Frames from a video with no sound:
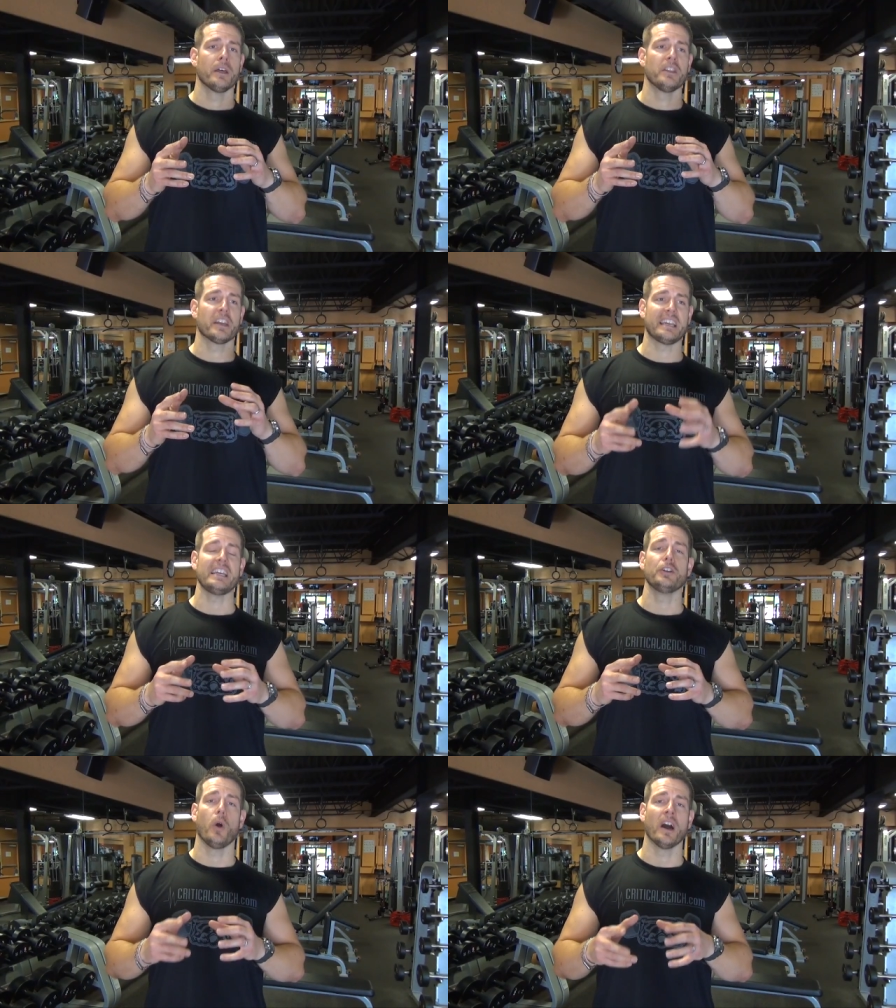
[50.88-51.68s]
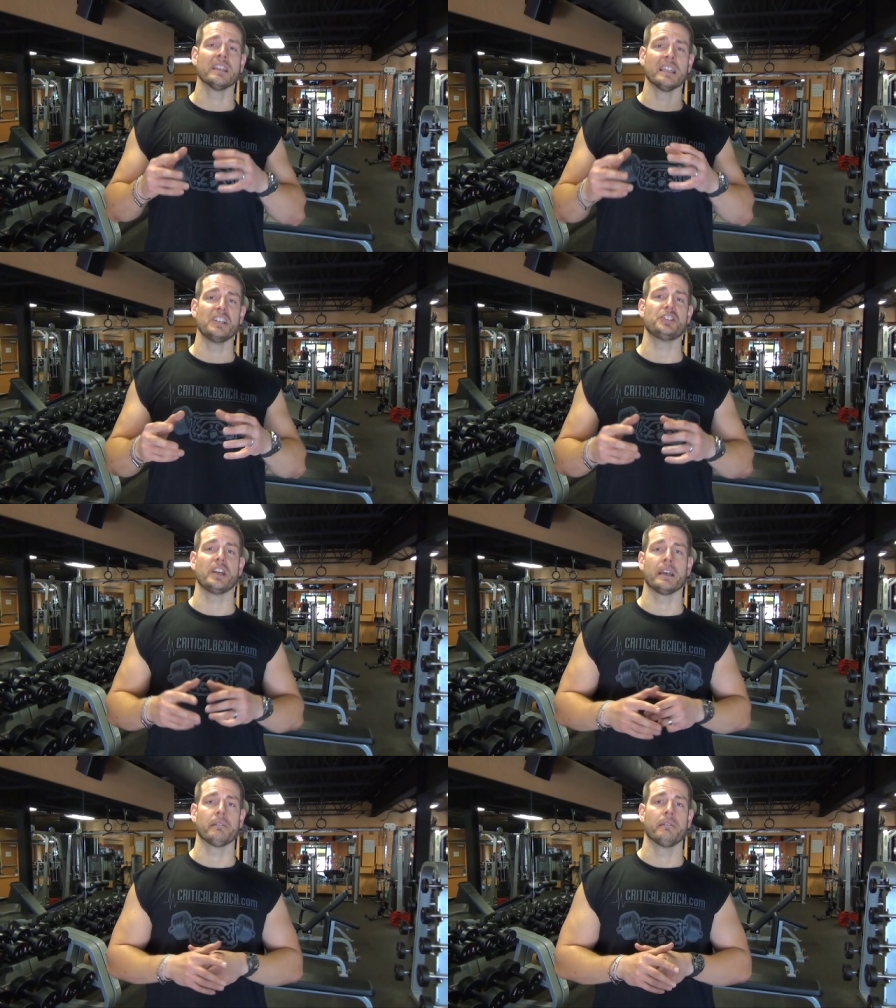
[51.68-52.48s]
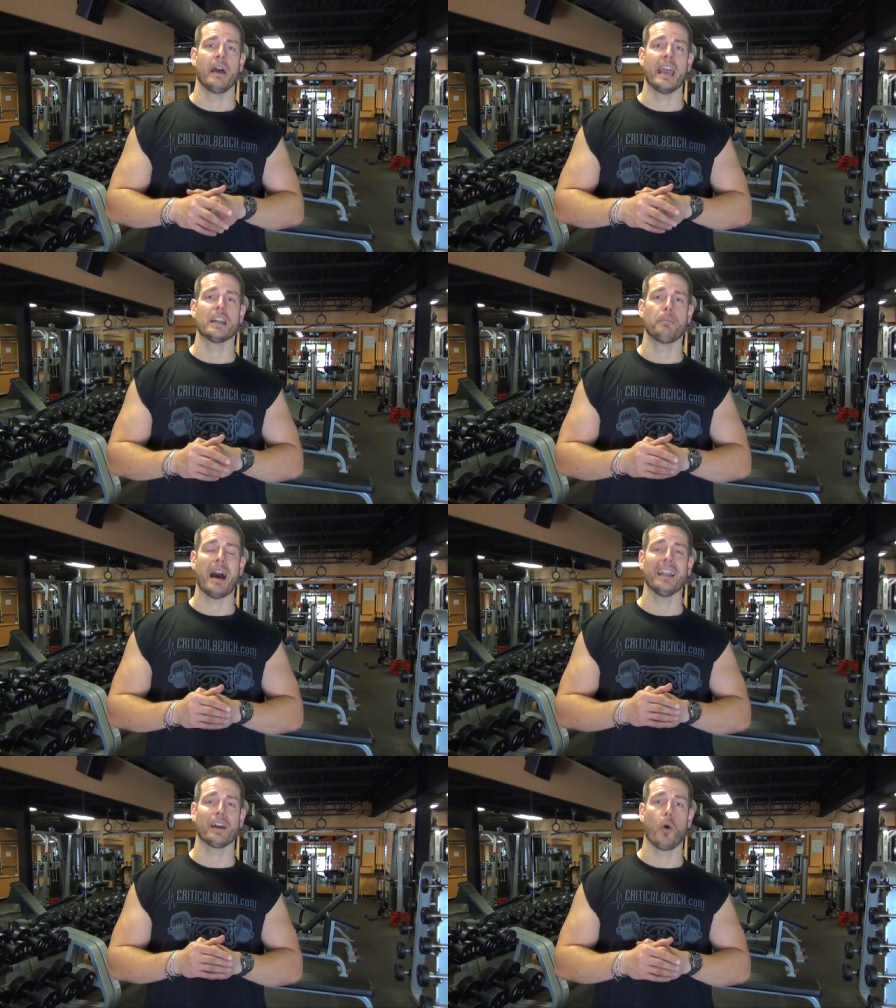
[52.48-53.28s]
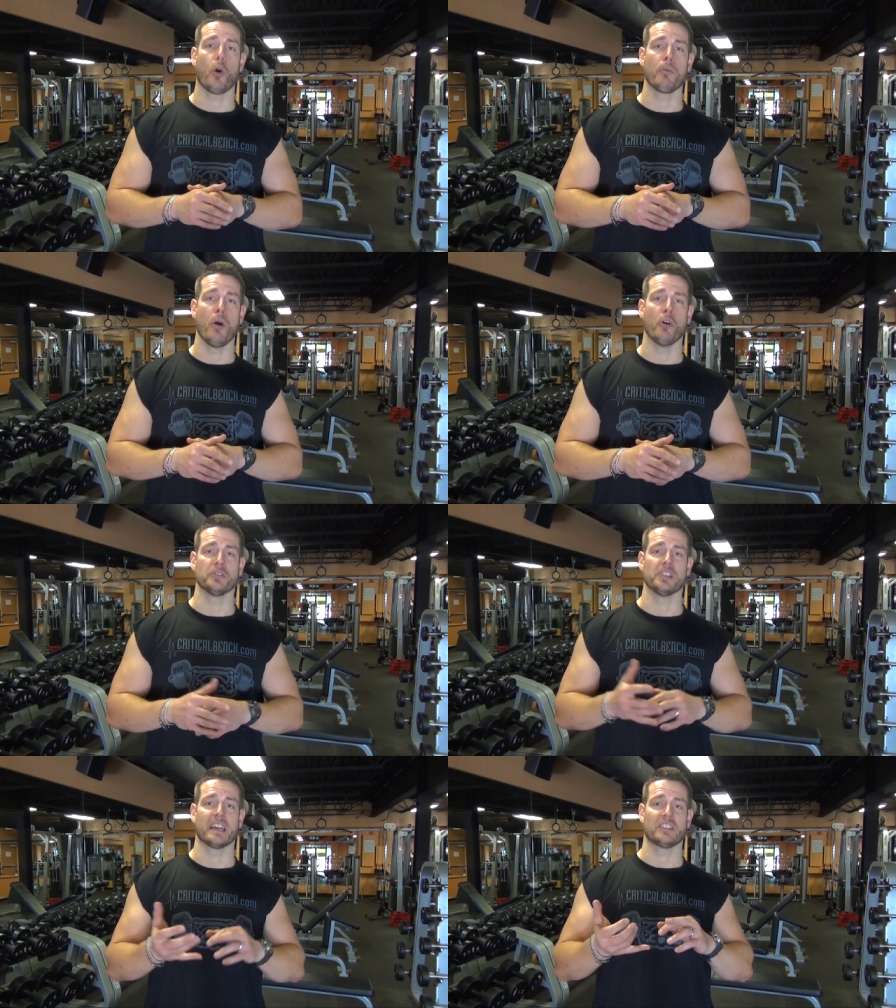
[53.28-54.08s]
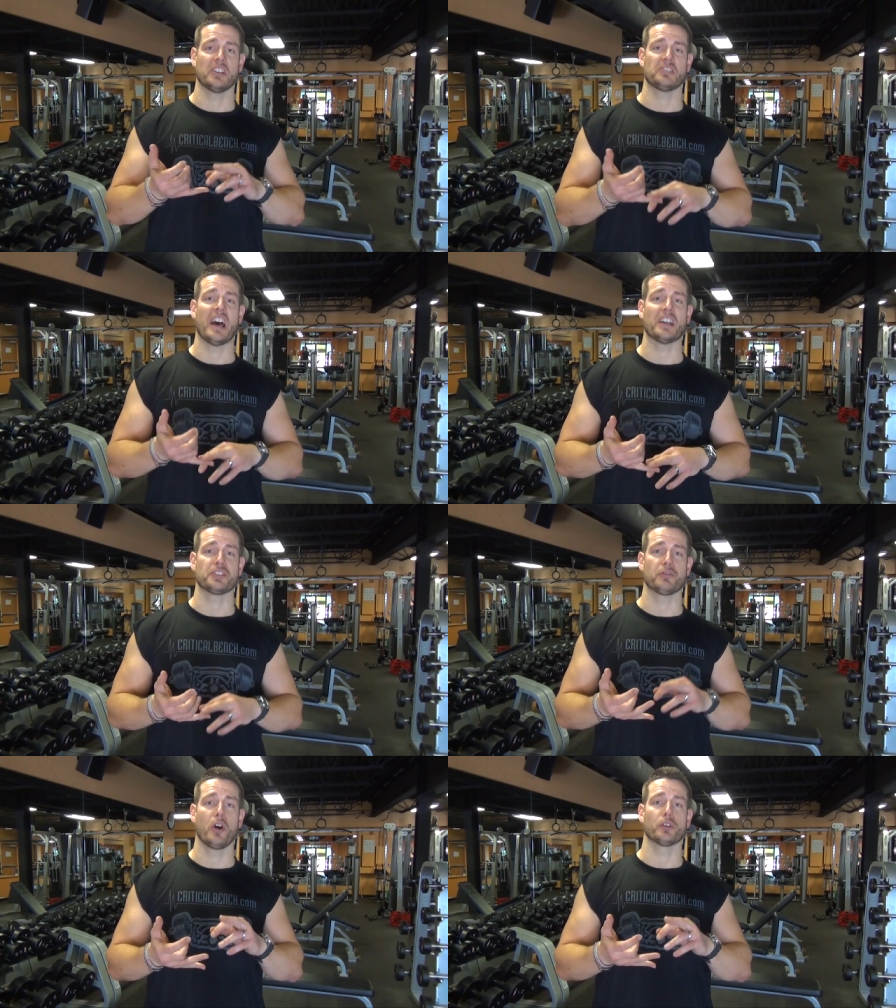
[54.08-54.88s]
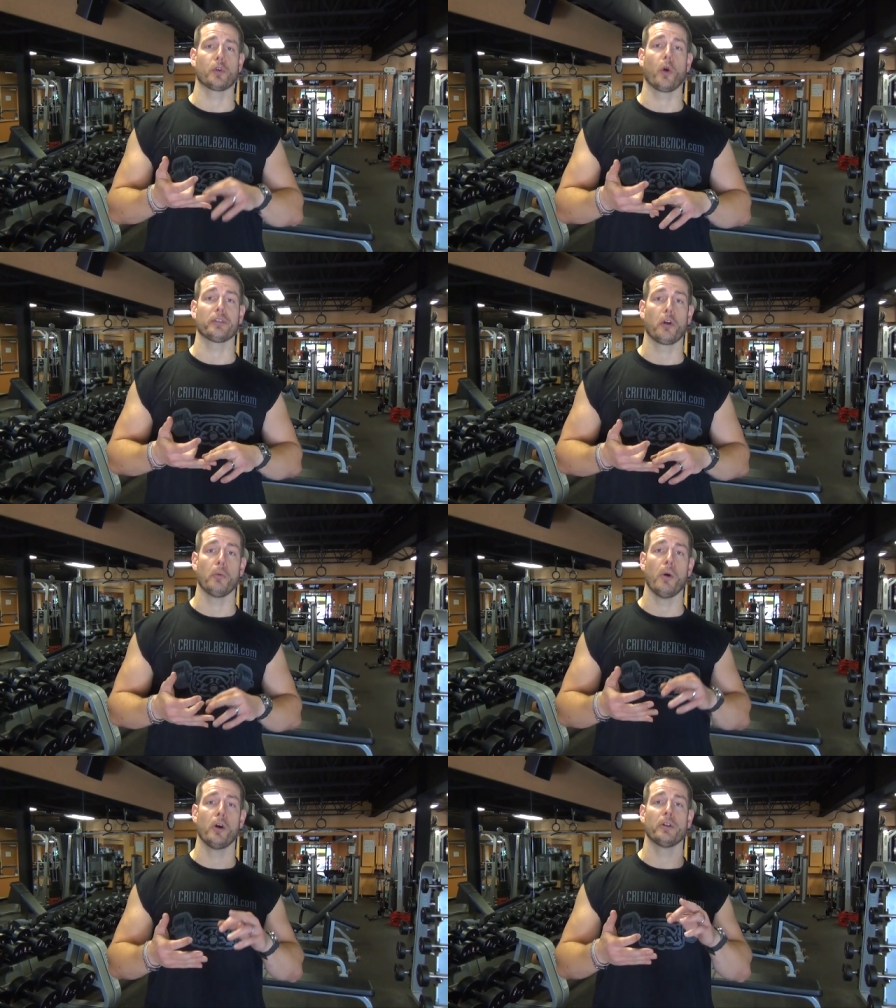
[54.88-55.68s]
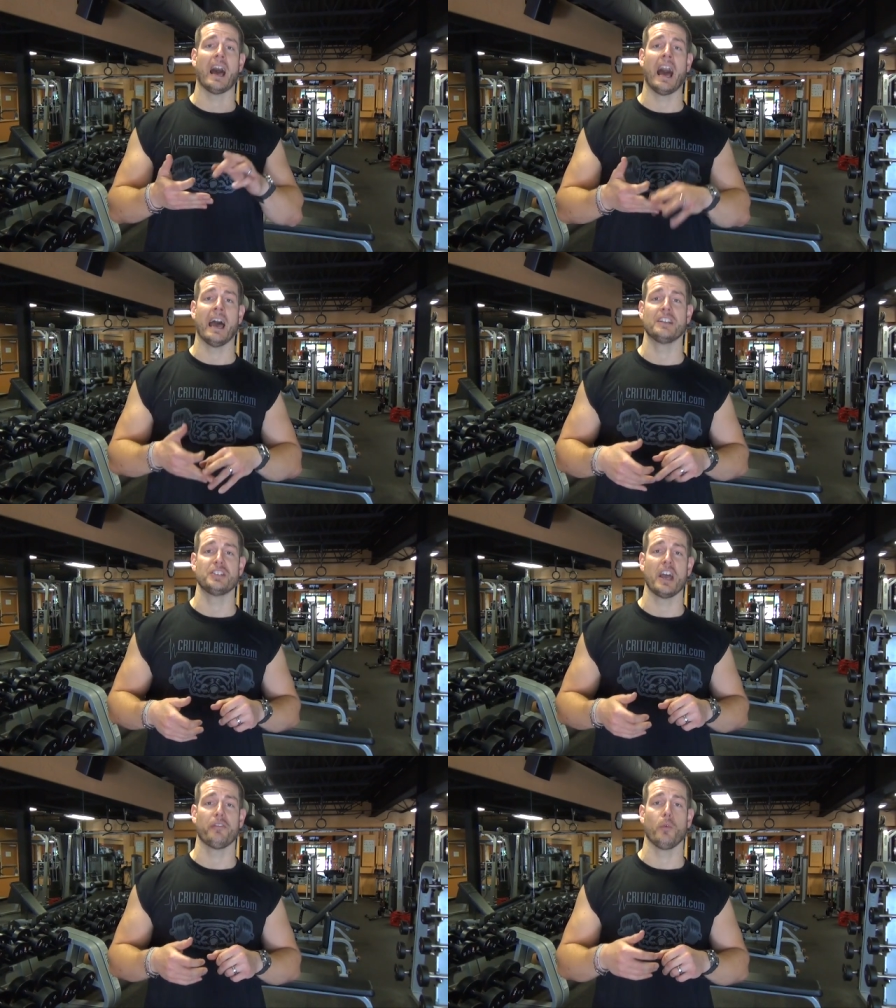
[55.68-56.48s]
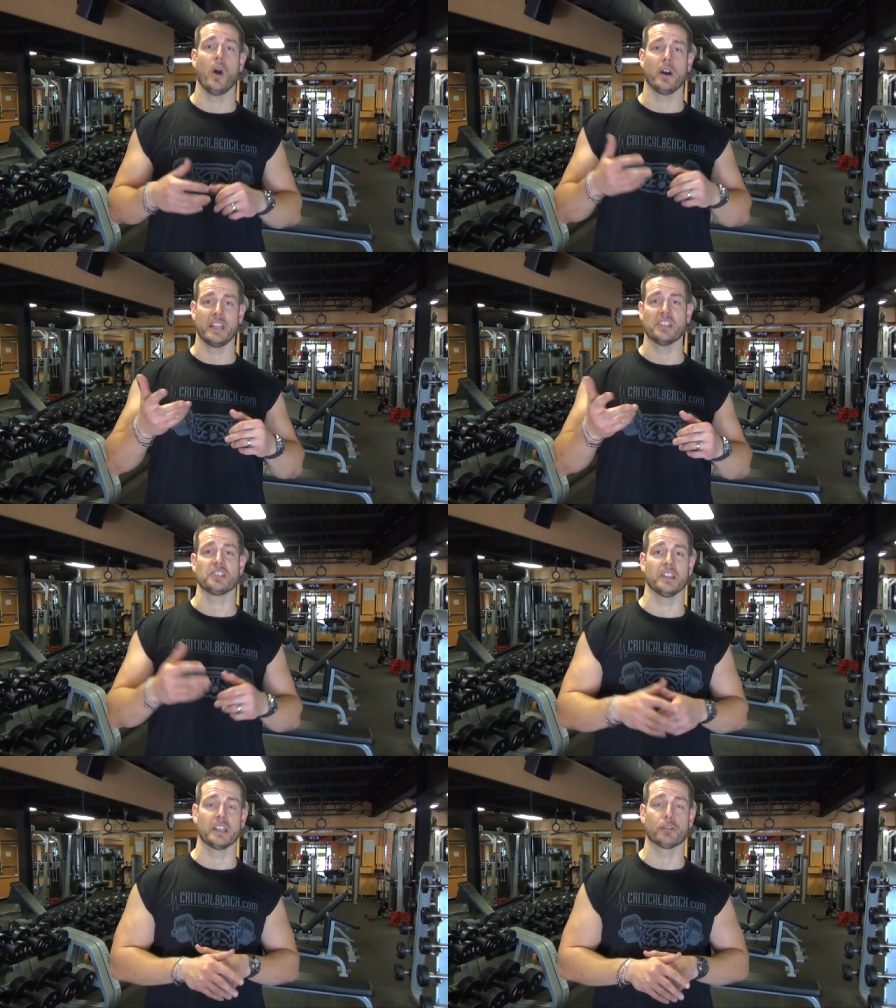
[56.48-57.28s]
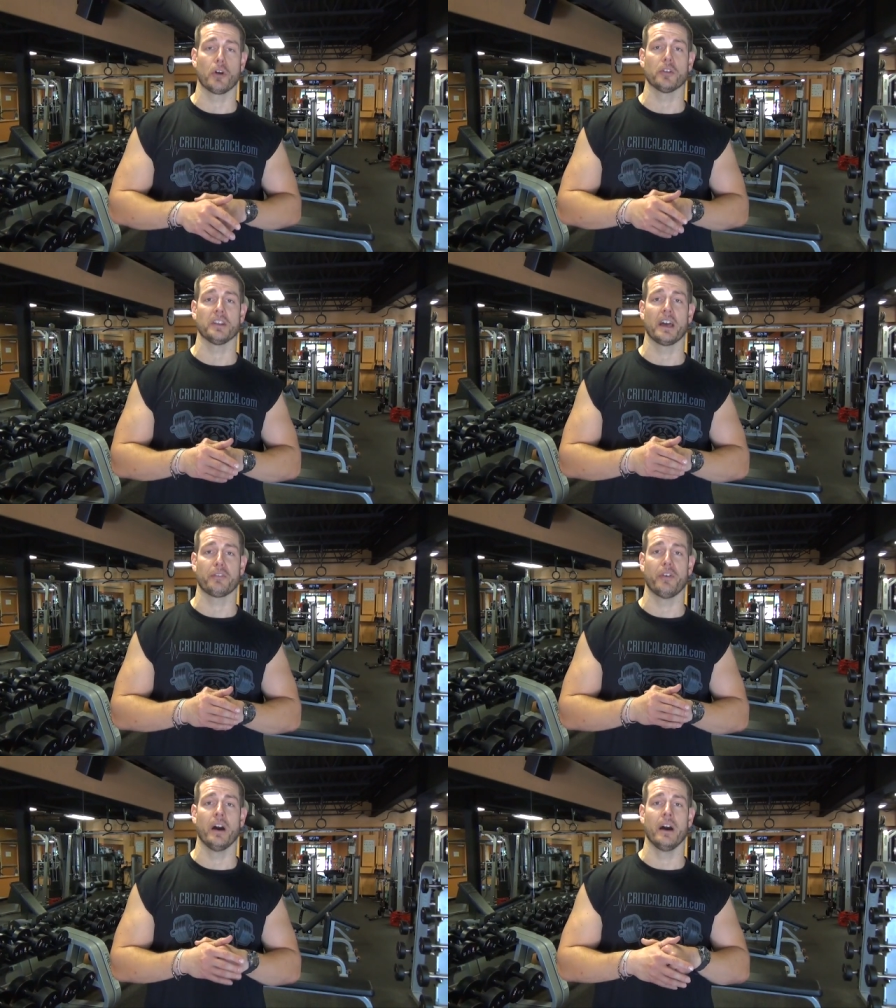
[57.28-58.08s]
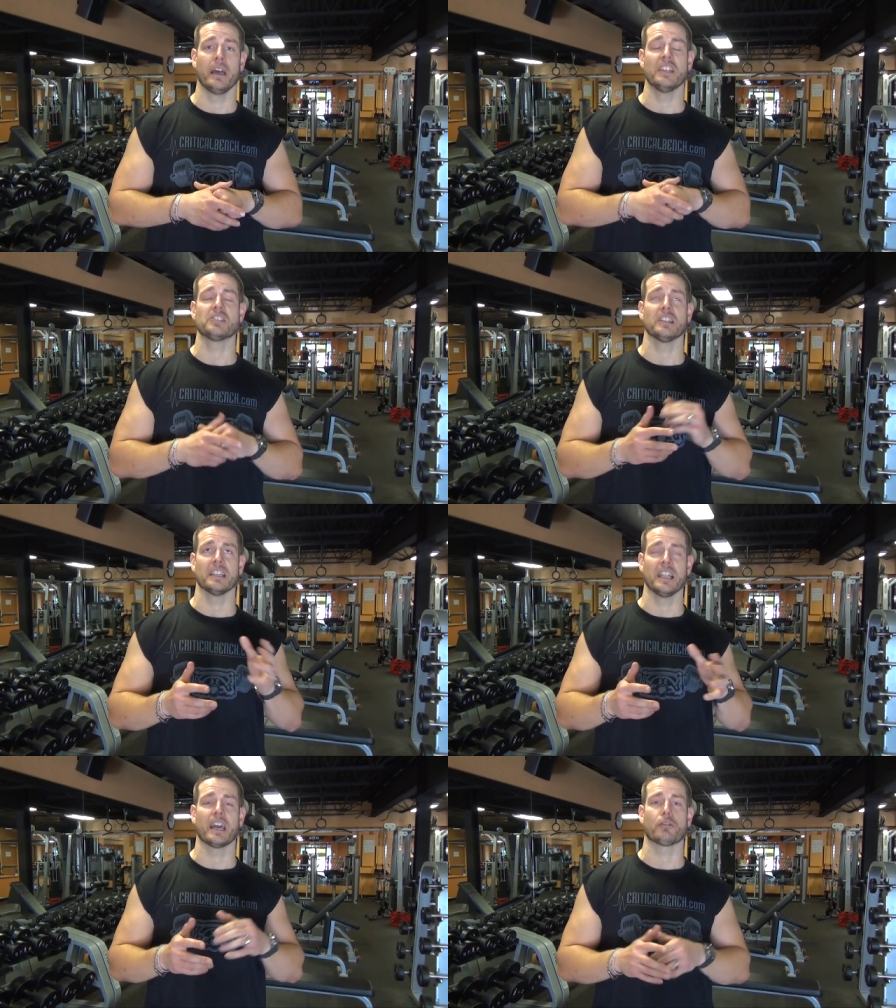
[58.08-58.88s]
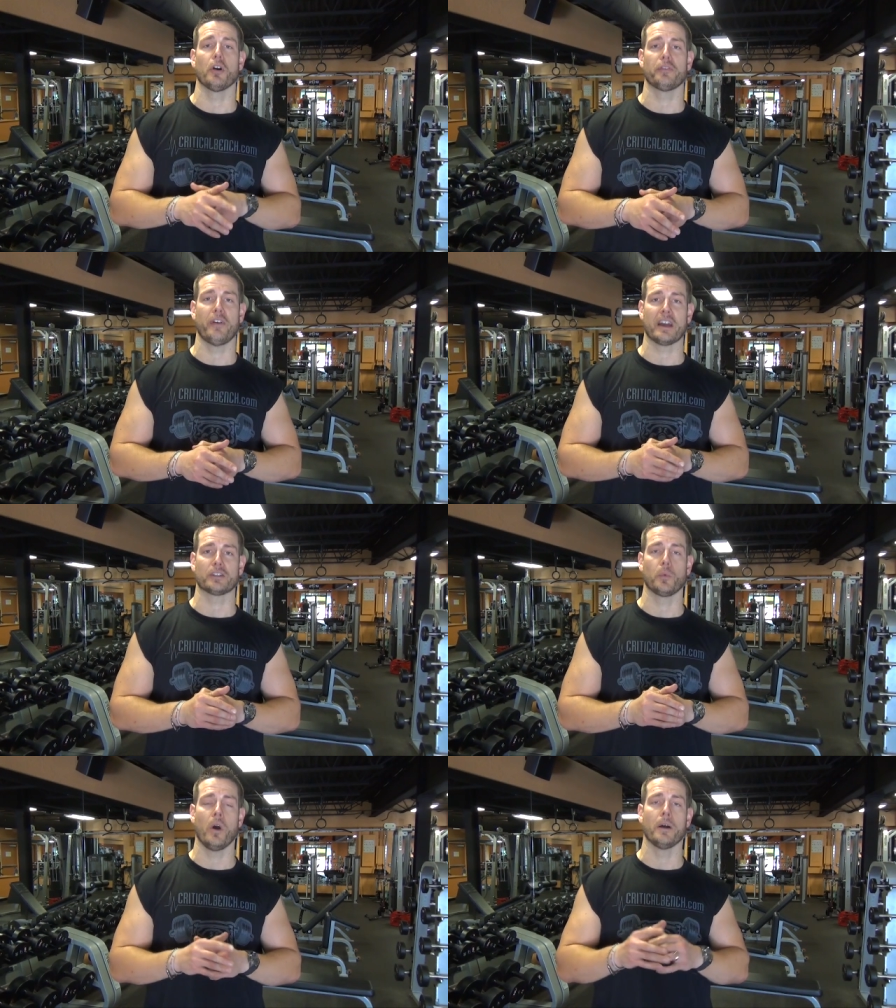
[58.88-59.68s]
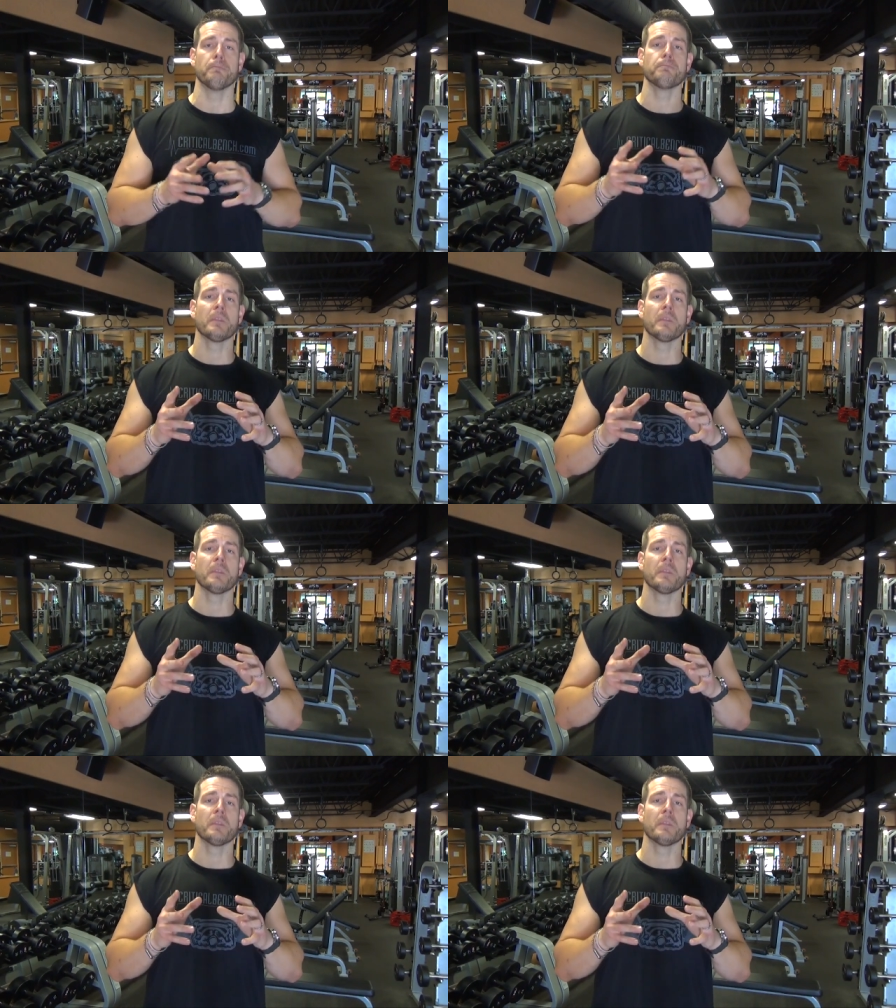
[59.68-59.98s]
The key to unleashing anabolic hormones like testosterone, growth hormone, IGF-1, insulin growth like uh, insulin like growth factor 1